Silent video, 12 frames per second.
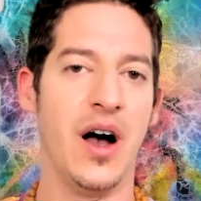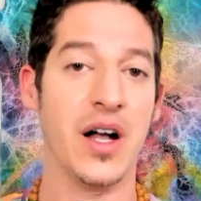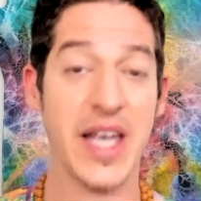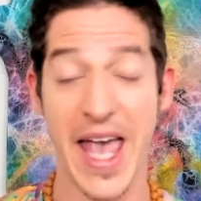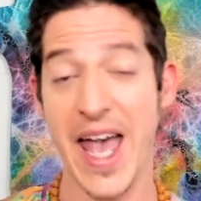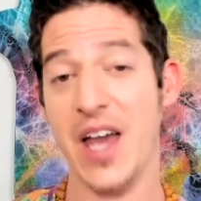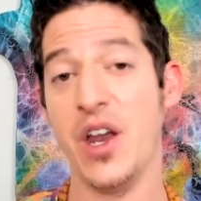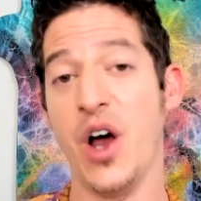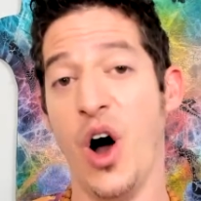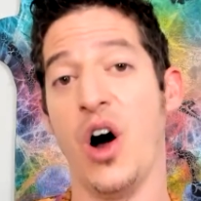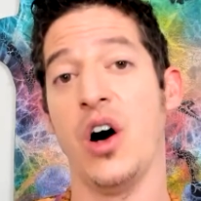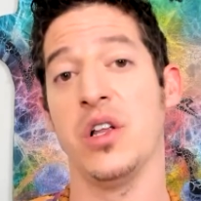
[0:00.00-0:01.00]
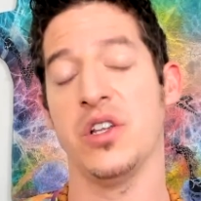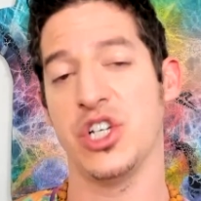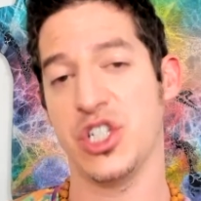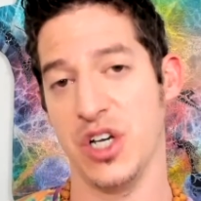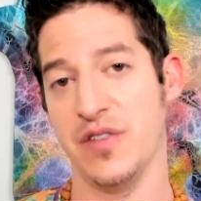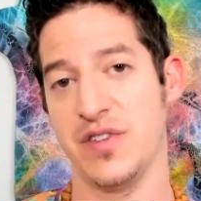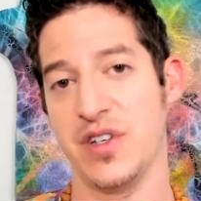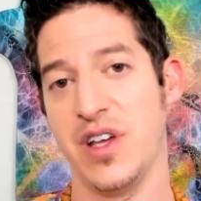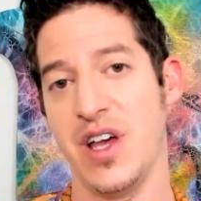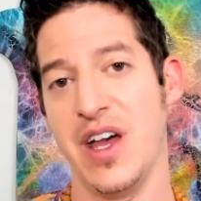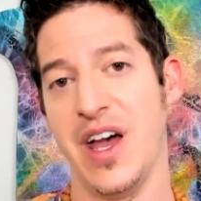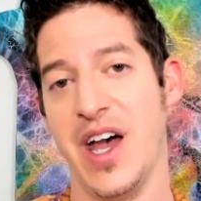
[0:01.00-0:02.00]
can all shift.
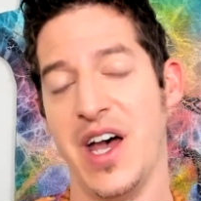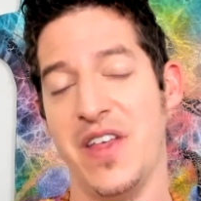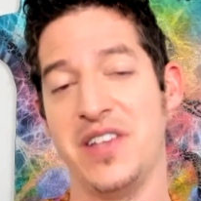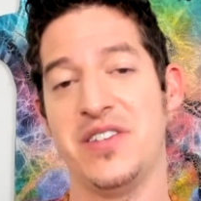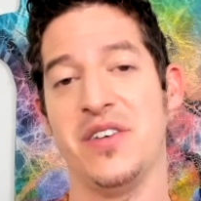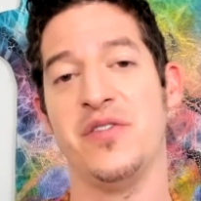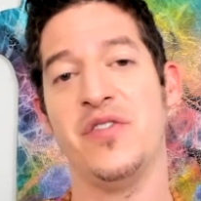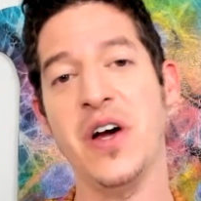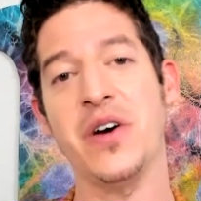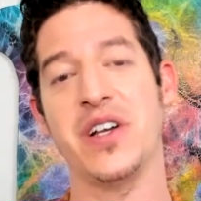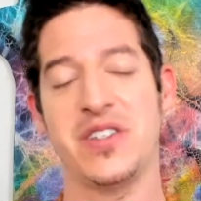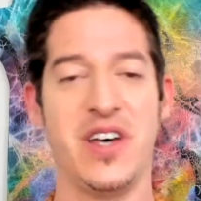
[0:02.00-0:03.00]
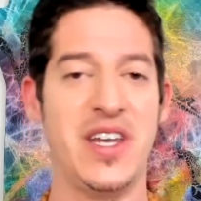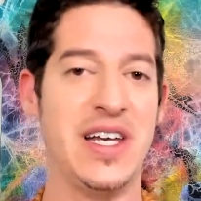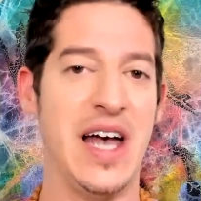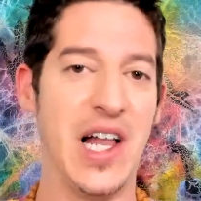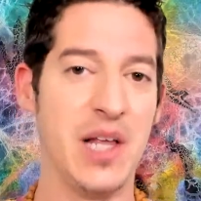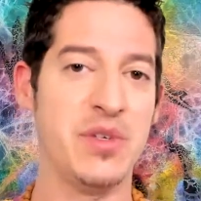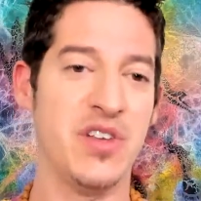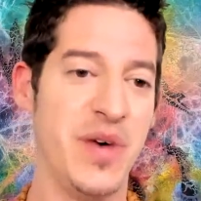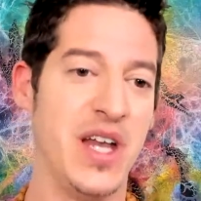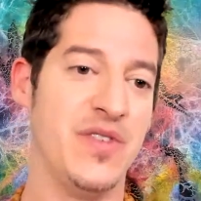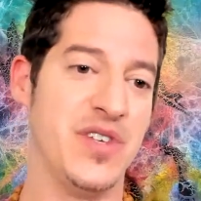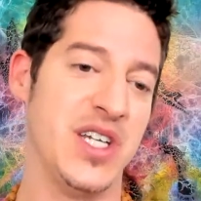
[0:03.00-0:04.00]
And that's a very exciting element of
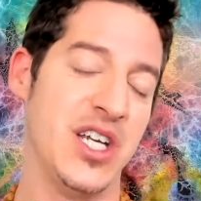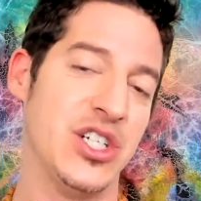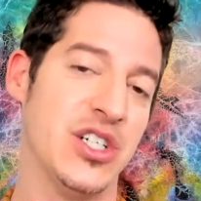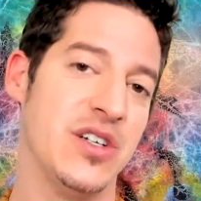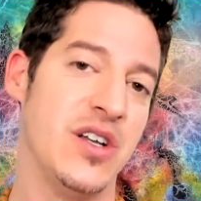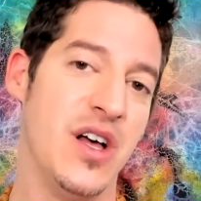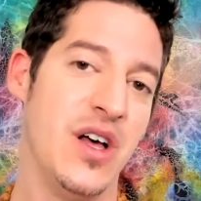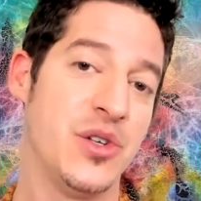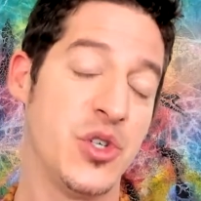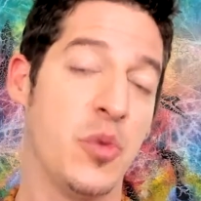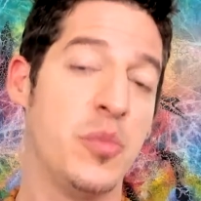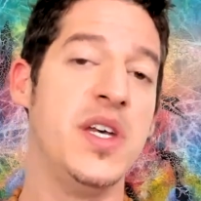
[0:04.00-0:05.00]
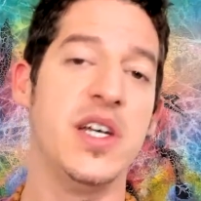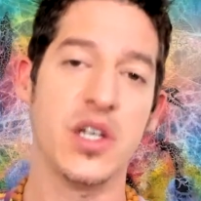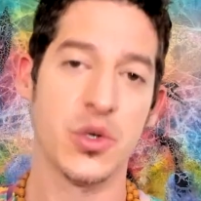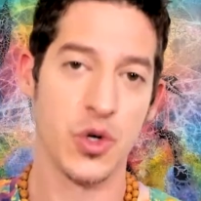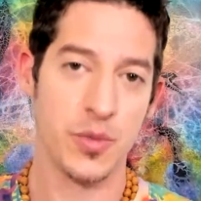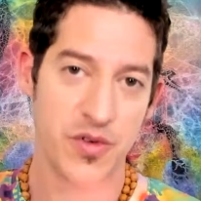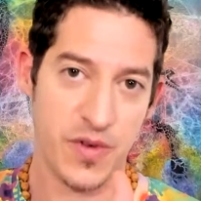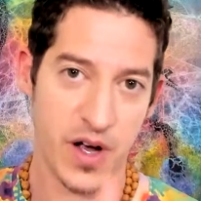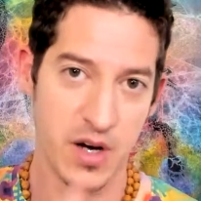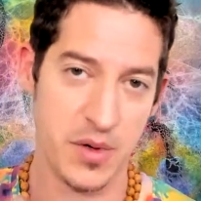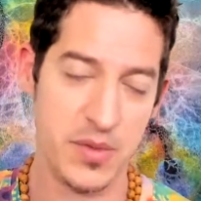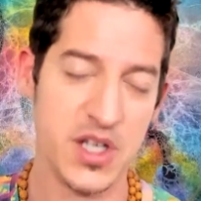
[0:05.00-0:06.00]
manifestation. So being in a group
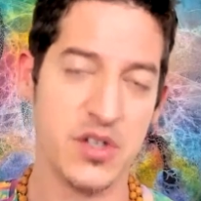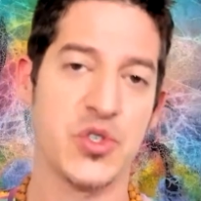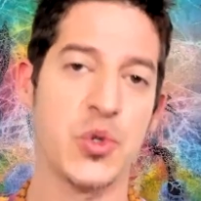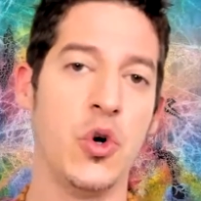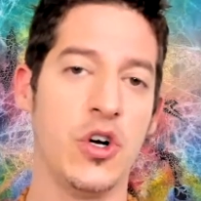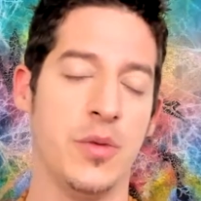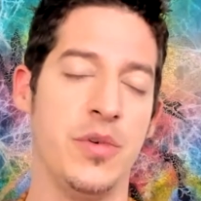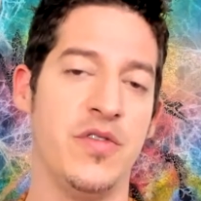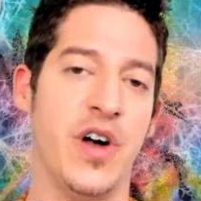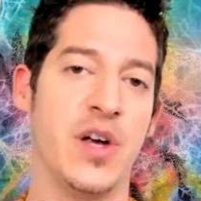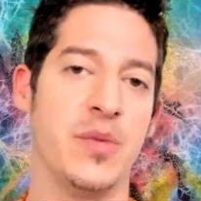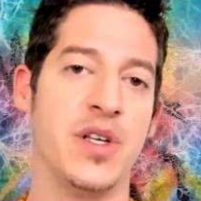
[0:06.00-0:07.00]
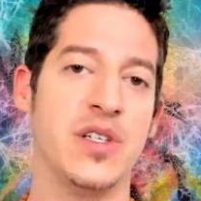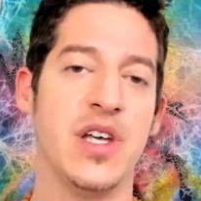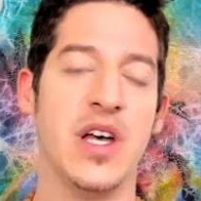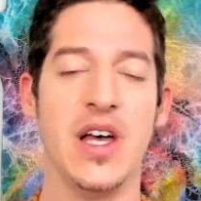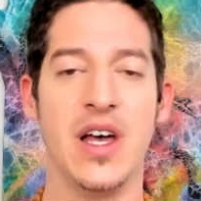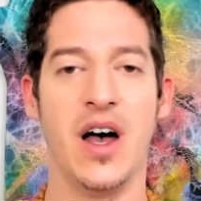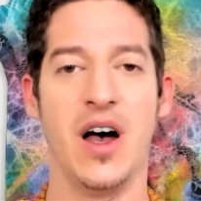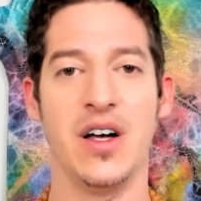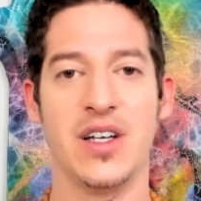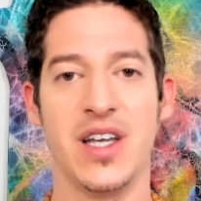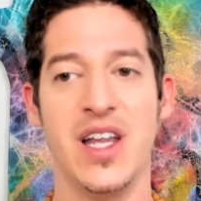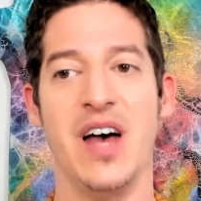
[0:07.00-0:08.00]
environment, being in a school group environment,
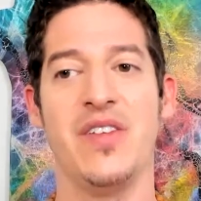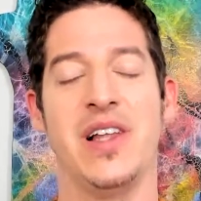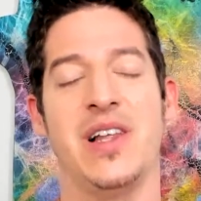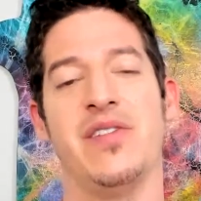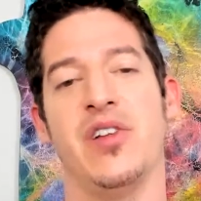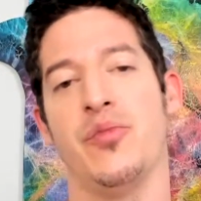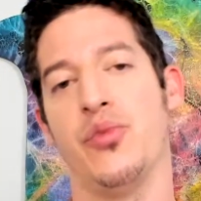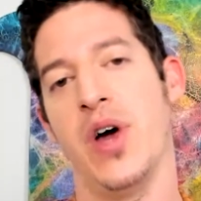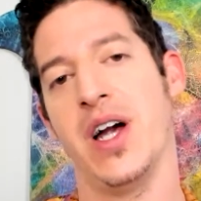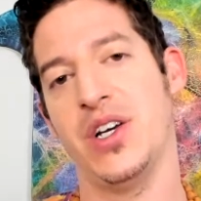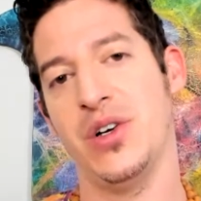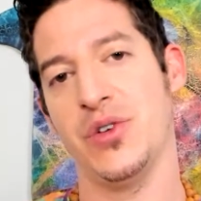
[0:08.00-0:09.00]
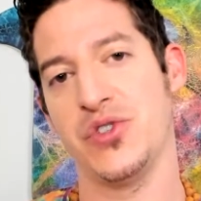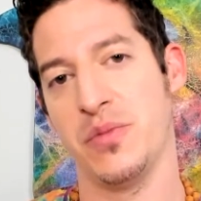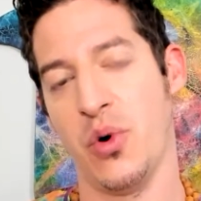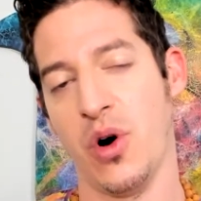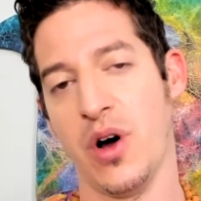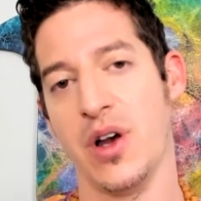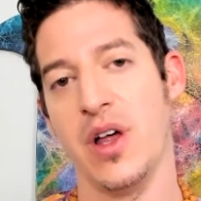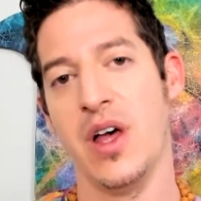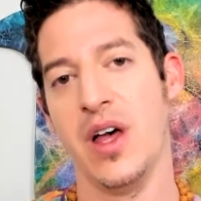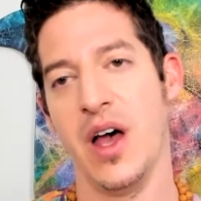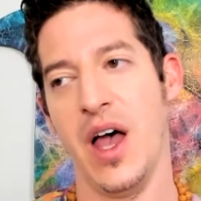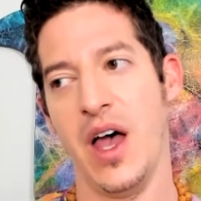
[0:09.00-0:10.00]
can have that level of practical support
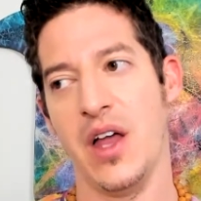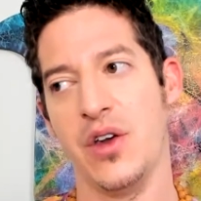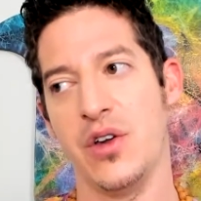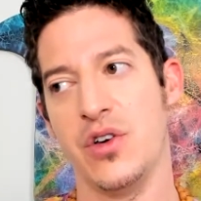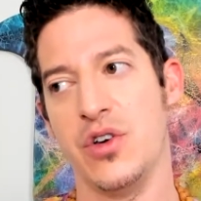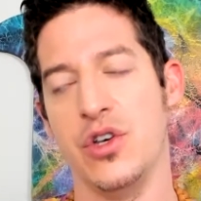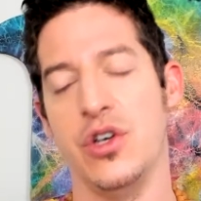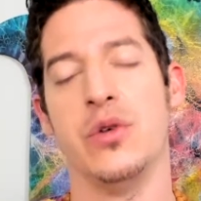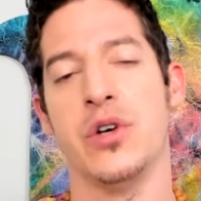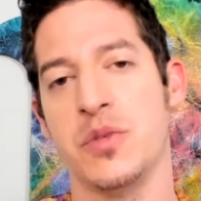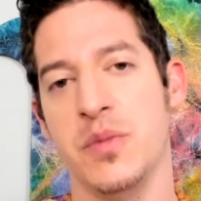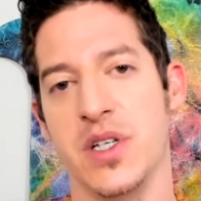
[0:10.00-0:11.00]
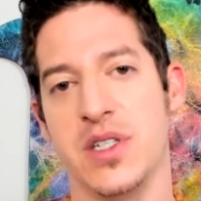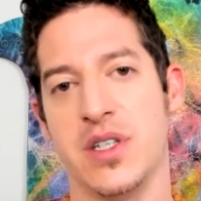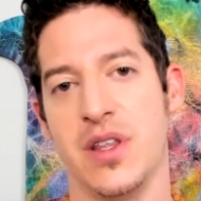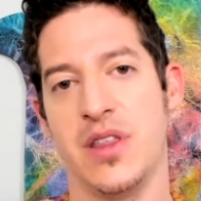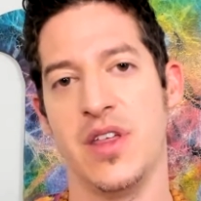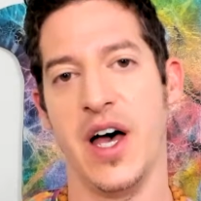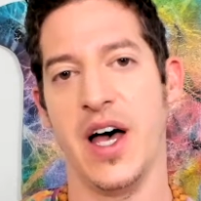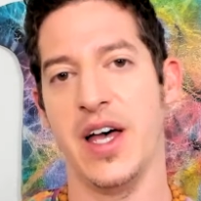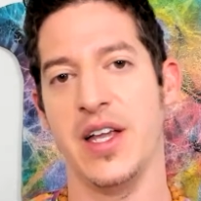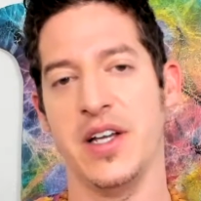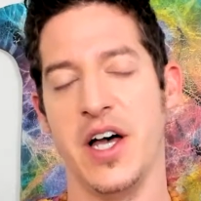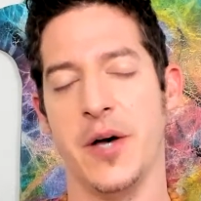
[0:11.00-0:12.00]
and nourishment
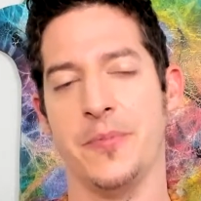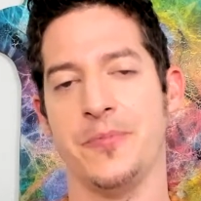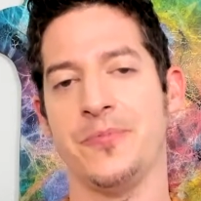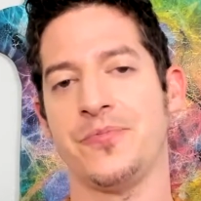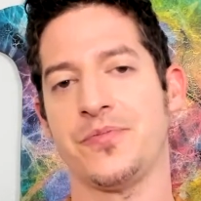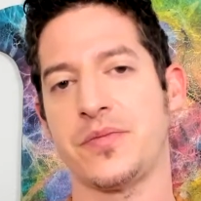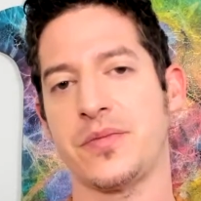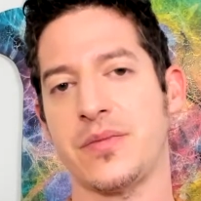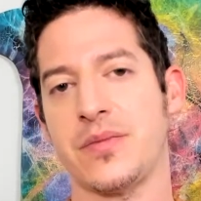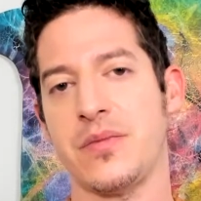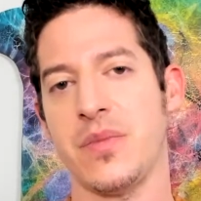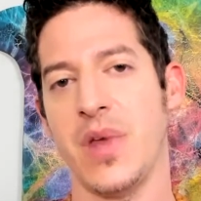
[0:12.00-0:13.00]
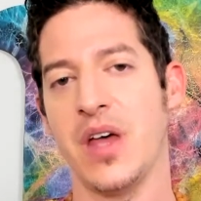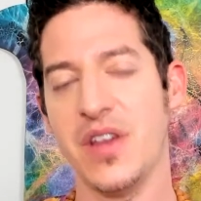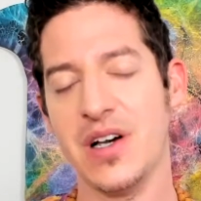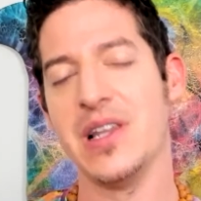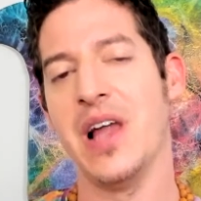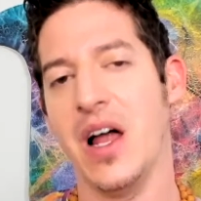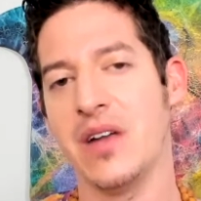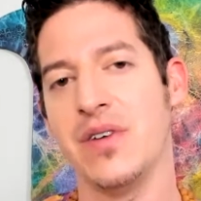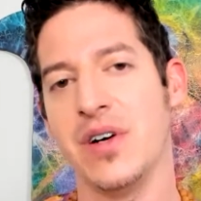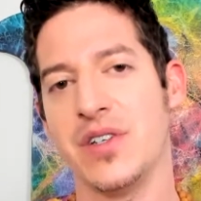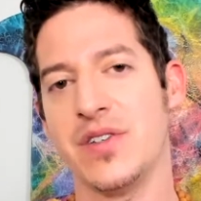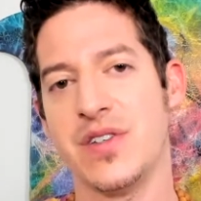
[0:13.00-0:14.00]
that I think a lot of
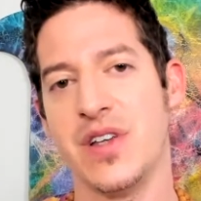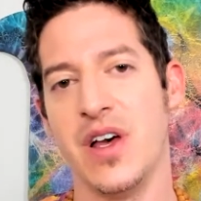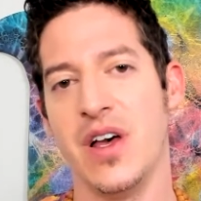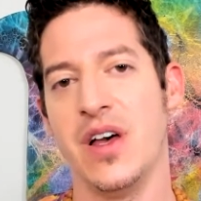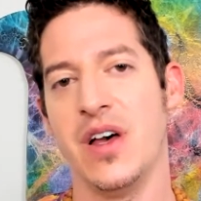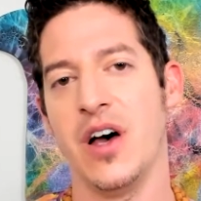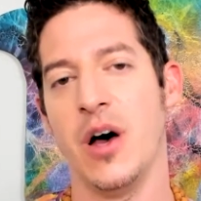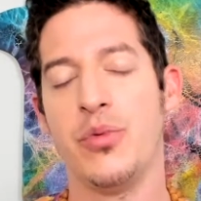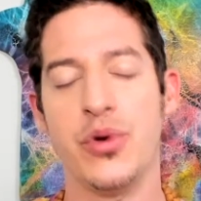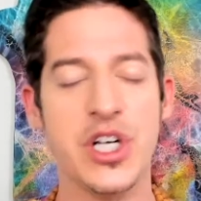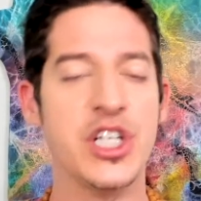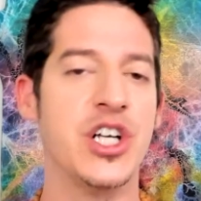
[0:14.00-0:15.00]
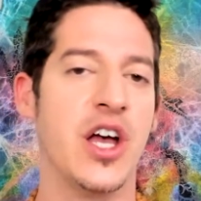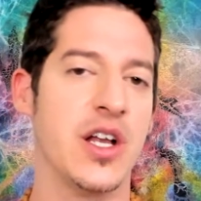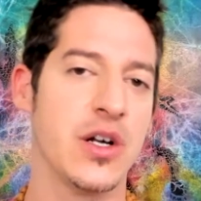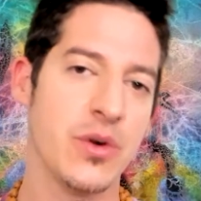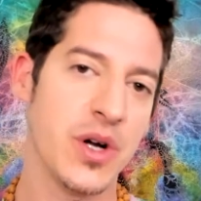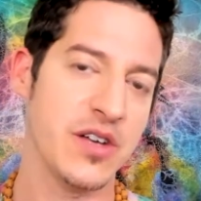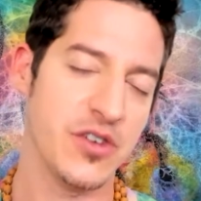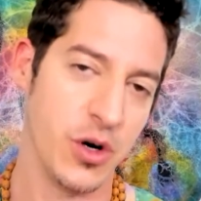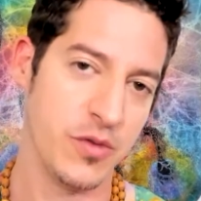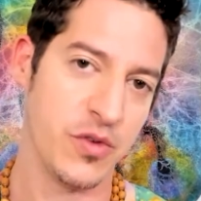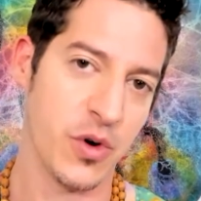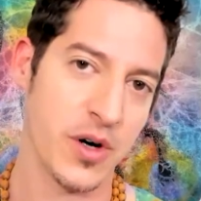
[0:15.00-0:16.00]
us appreciate and crave and
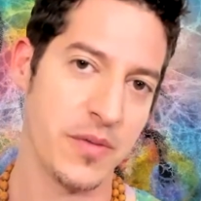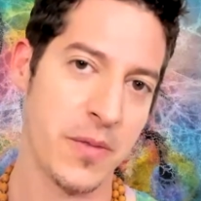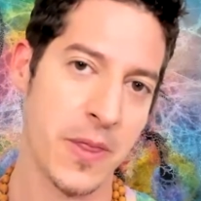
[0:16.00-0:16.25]
hope for.